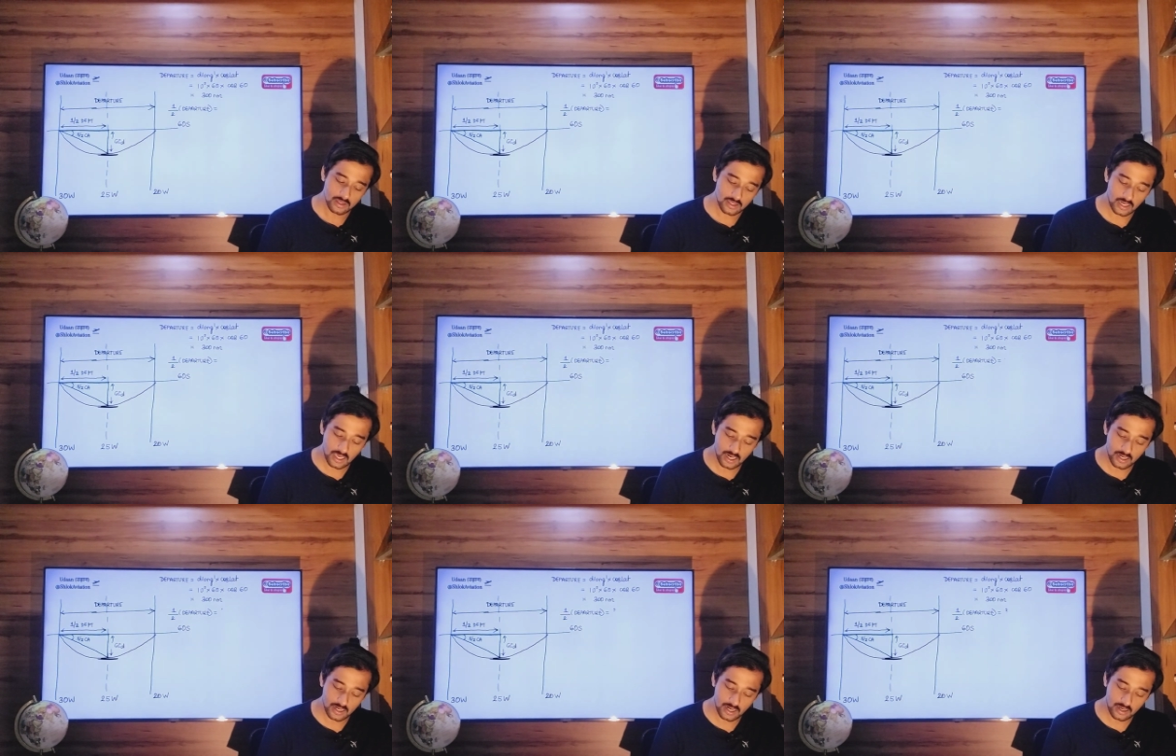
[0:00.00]

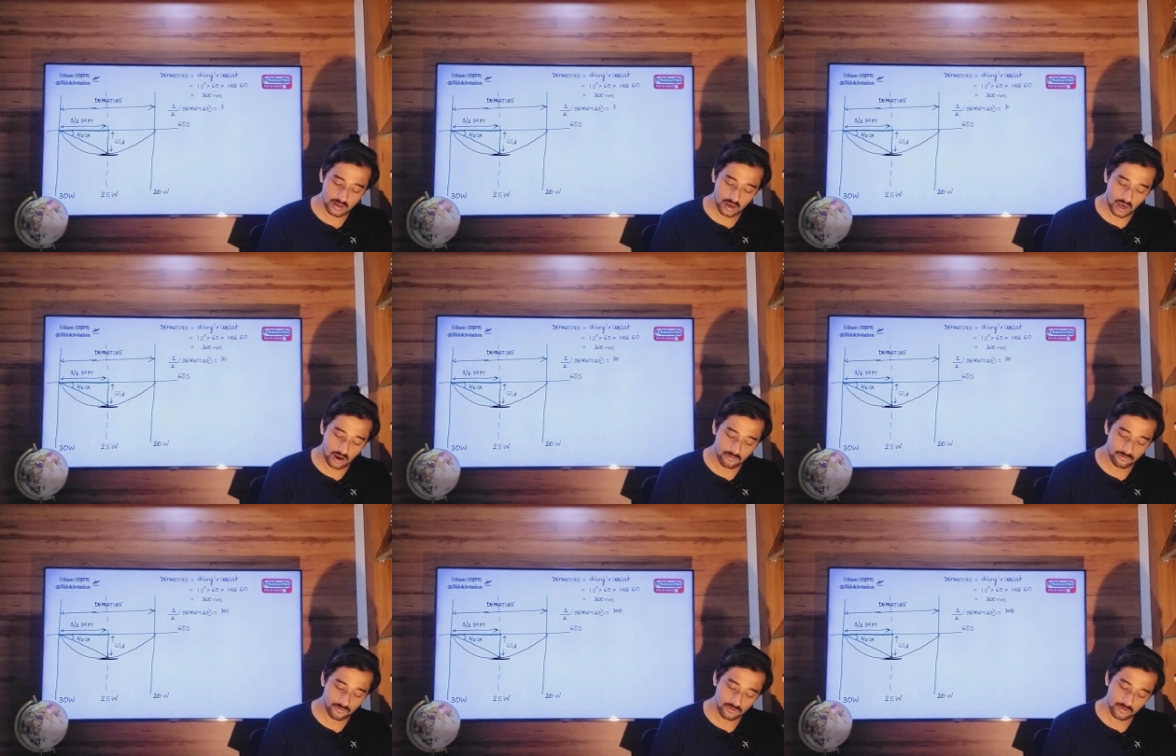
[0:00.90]
300 half,
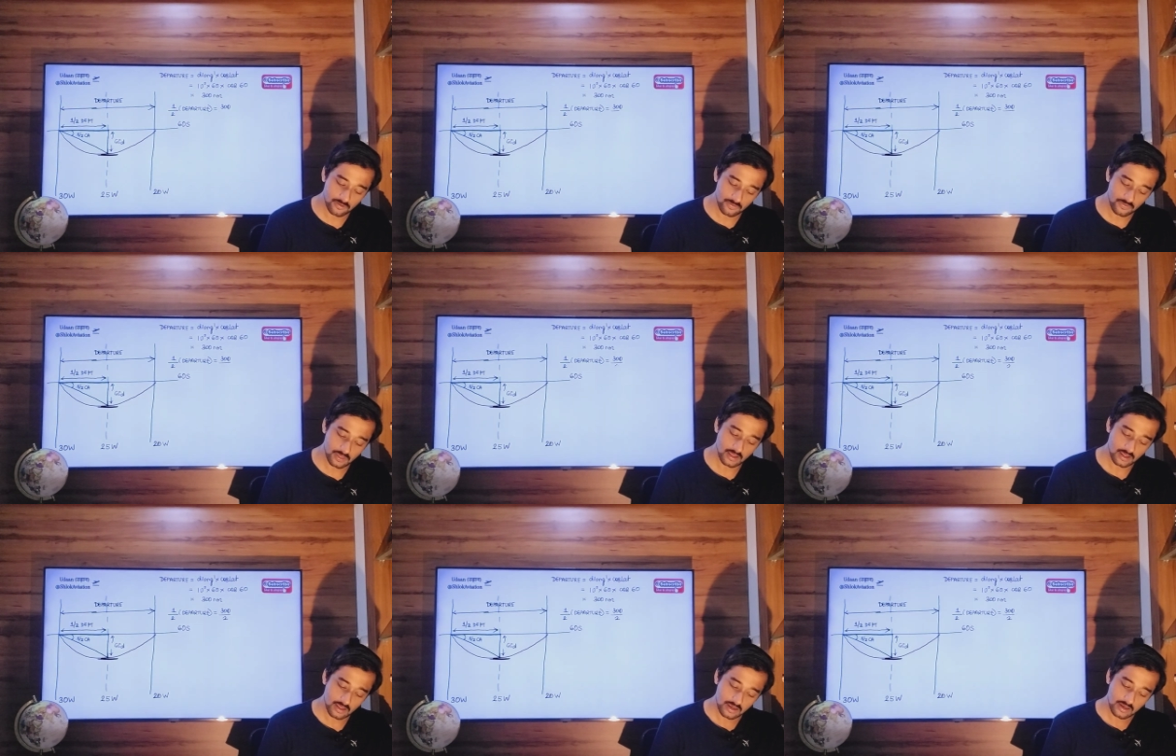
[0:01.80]

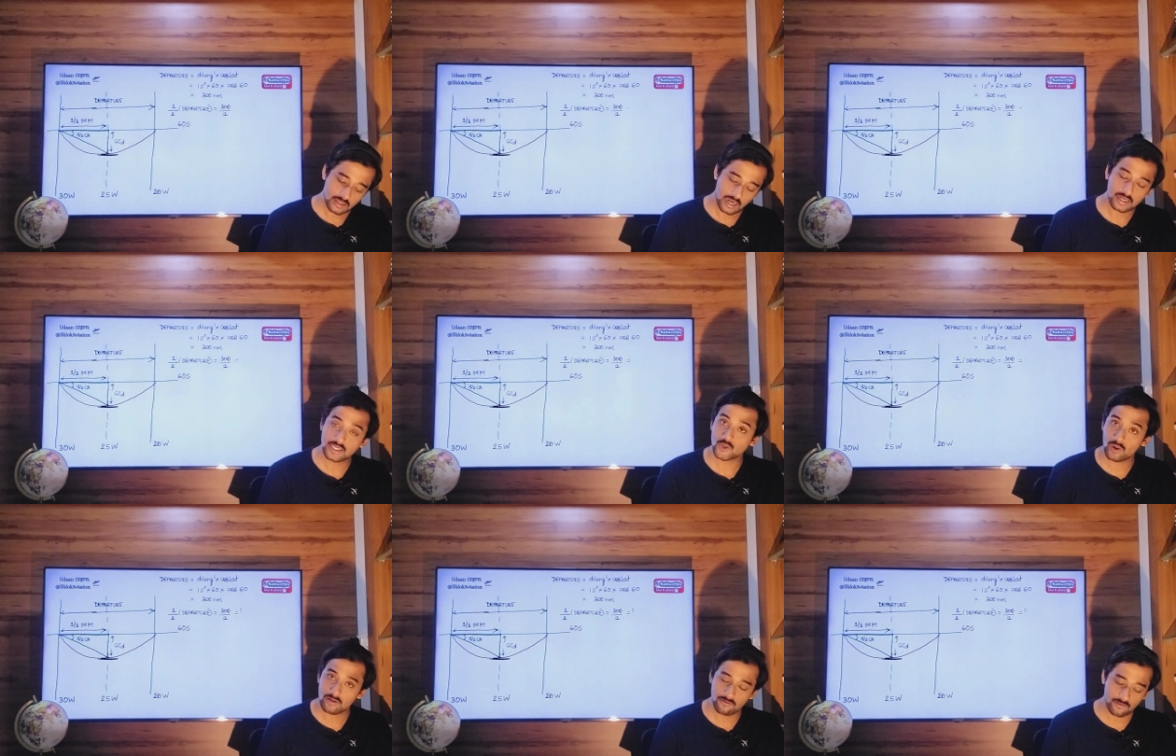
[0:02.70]
that is
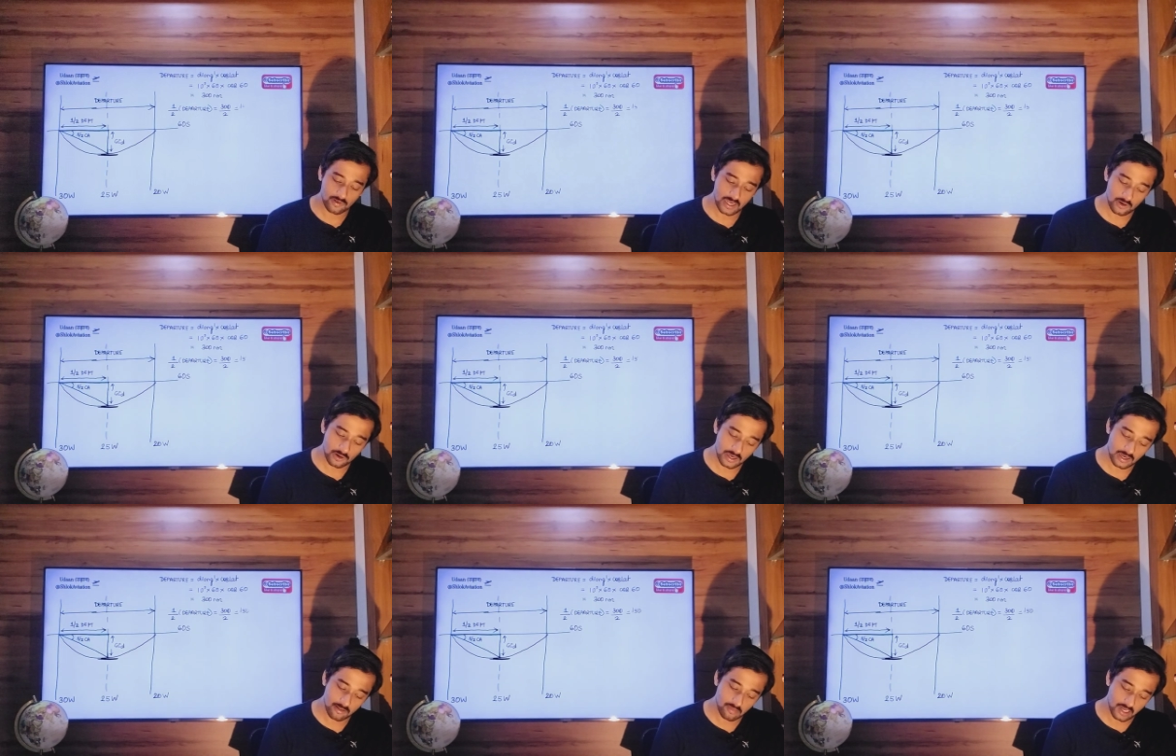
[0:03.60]
150
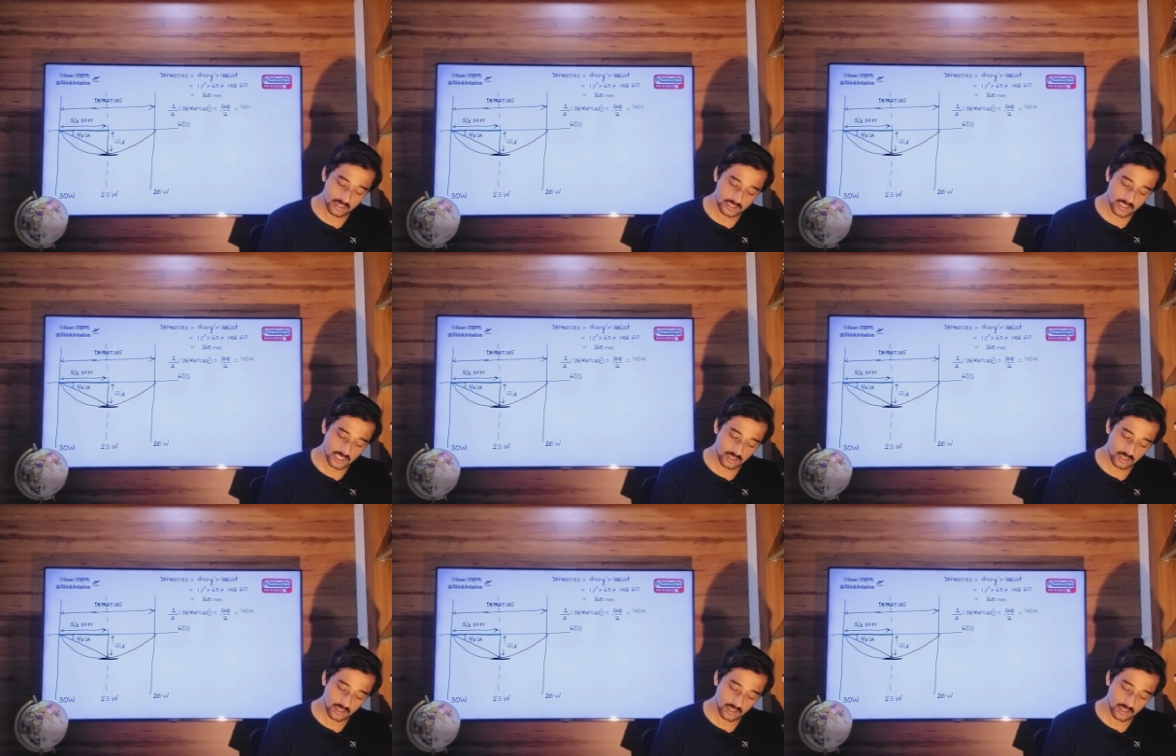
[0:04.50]
nautical miles.